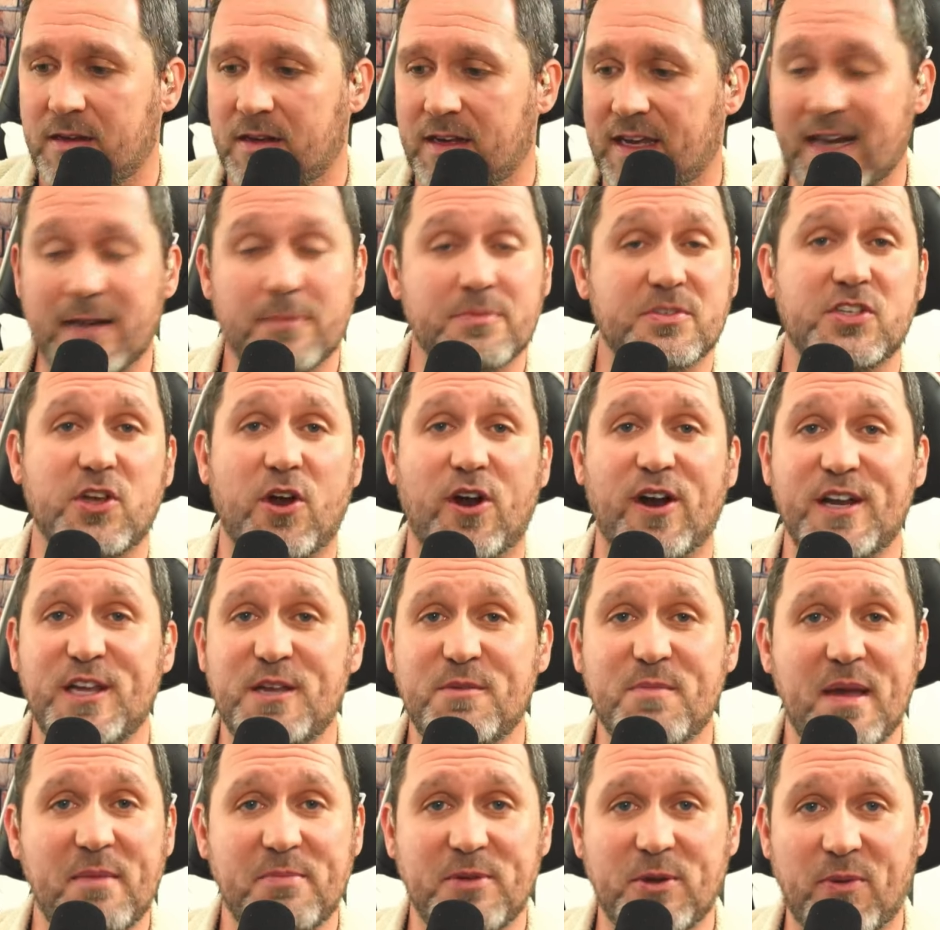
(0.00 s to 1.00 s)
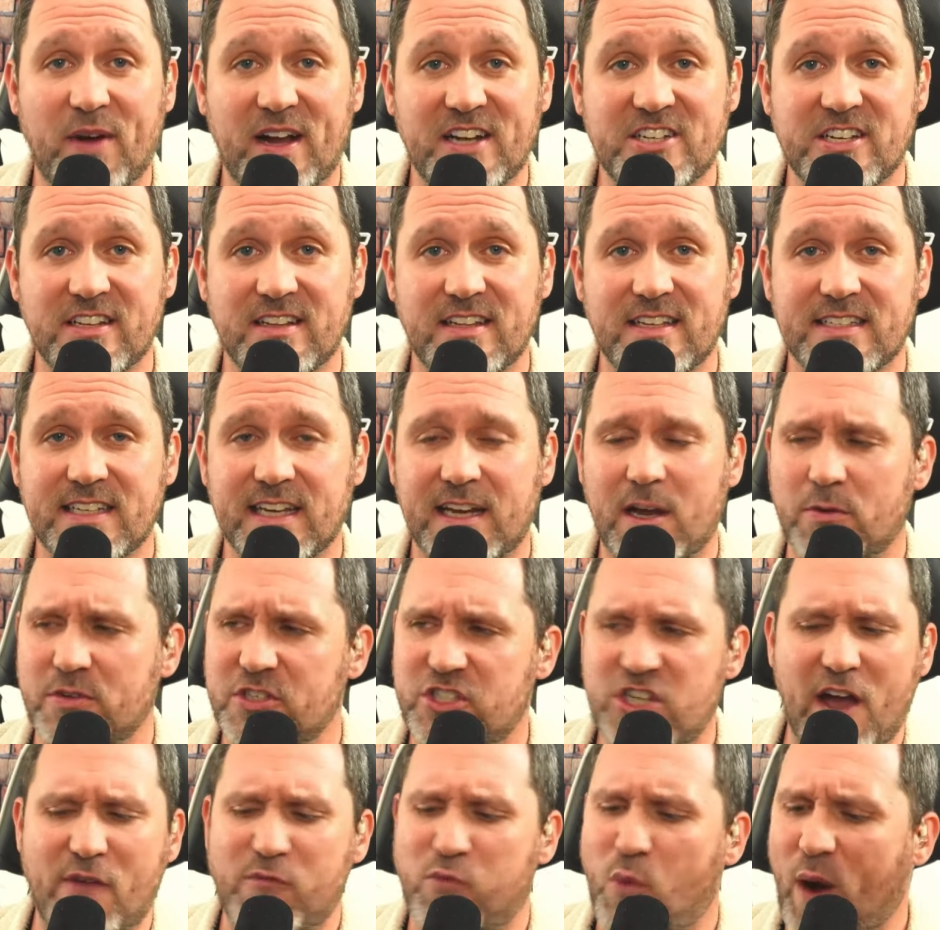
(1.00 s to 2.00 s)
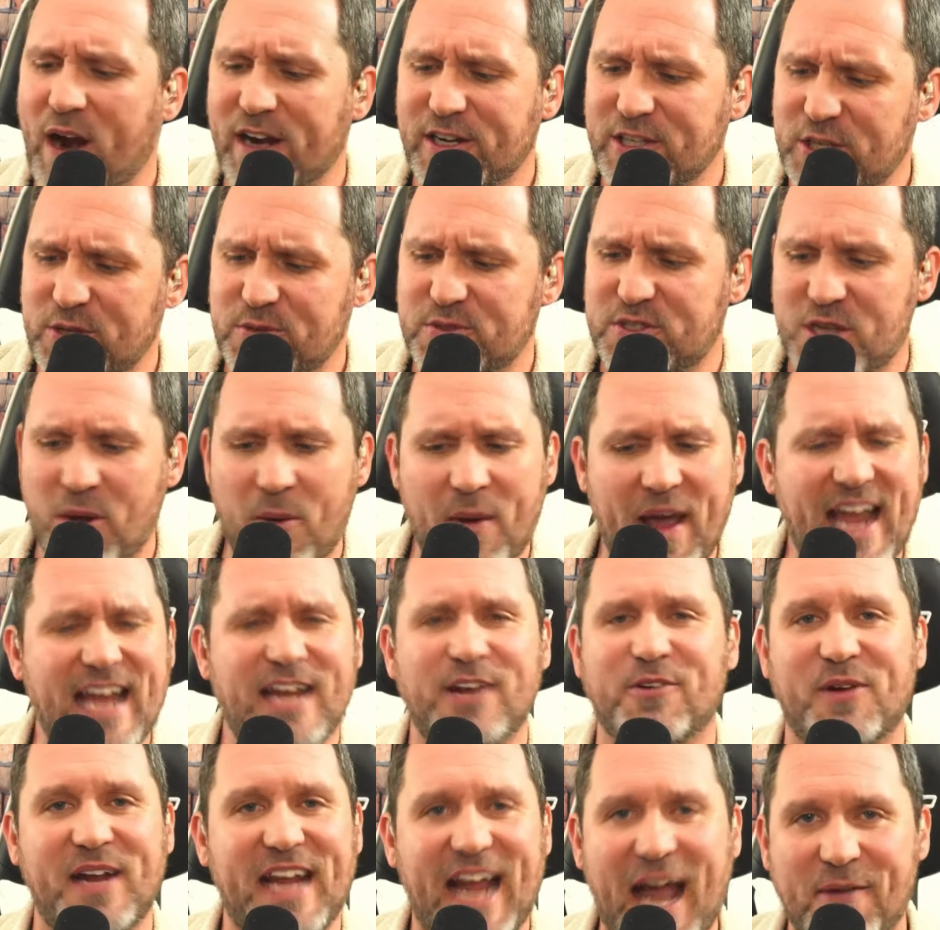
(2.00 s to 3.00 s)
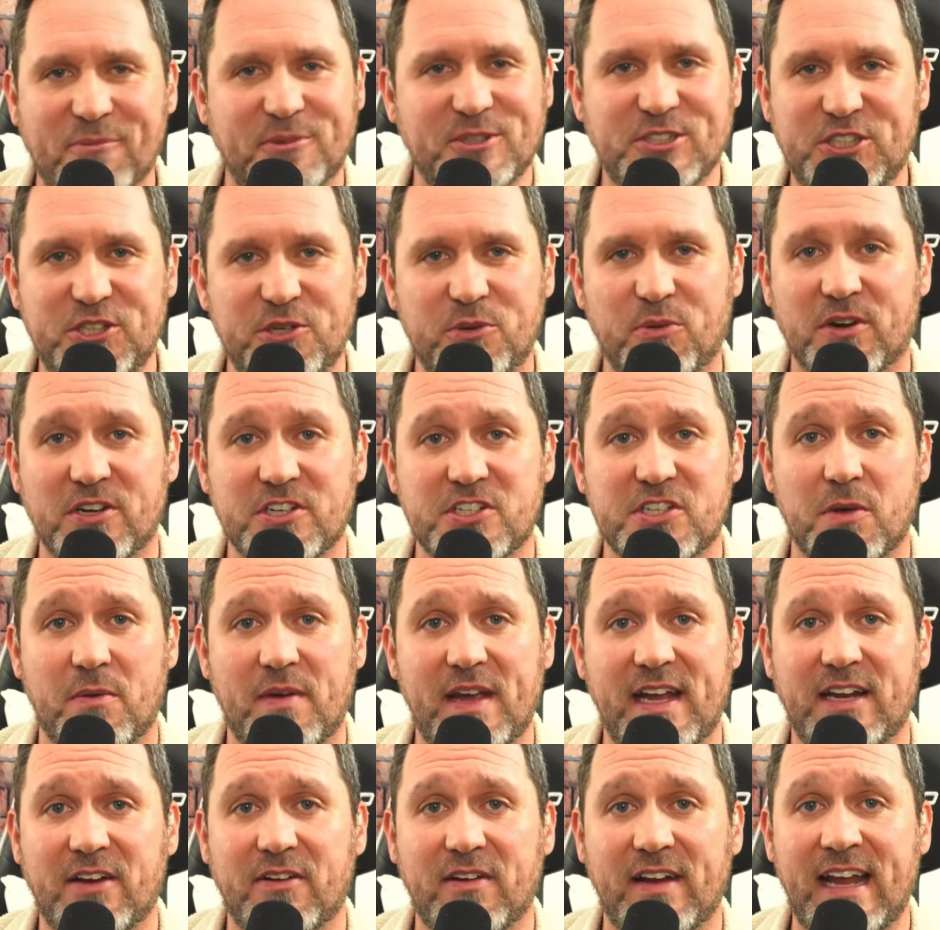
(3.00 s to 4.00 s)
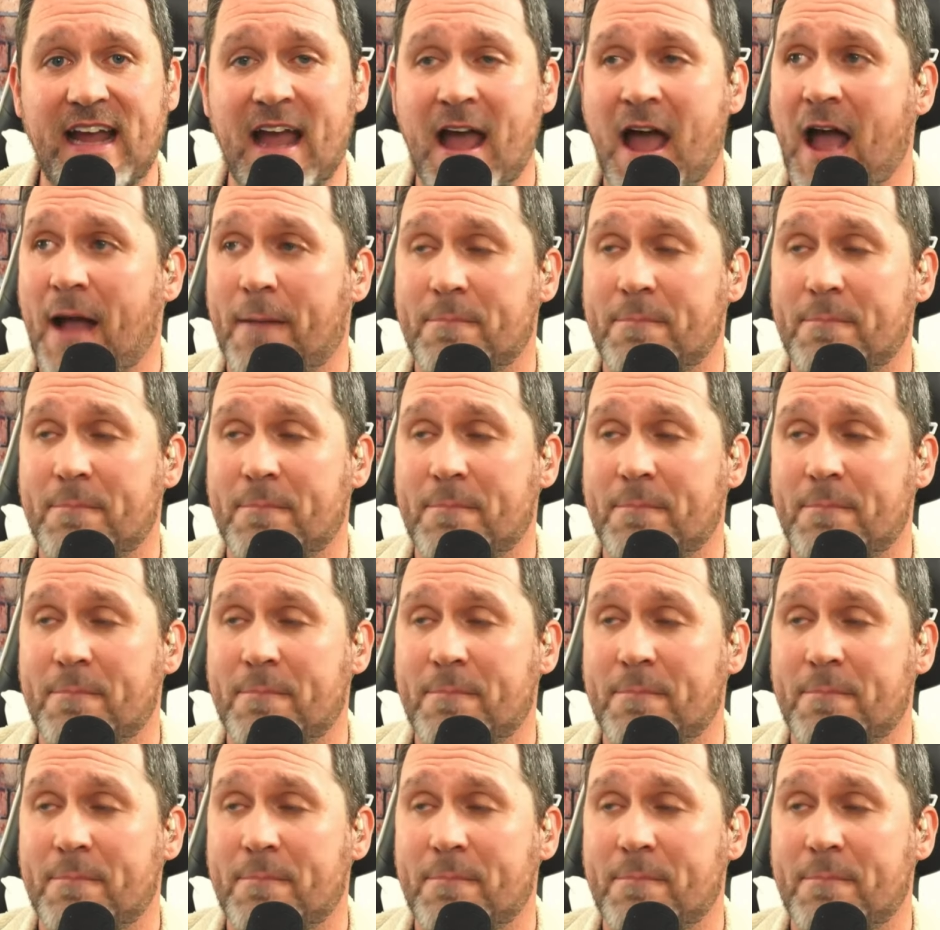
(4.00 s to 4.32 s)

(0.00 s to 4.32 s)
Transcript: And I'm sorry, you may be watching this and going, Jeff, why are you so angry? I wish you weren't so angry.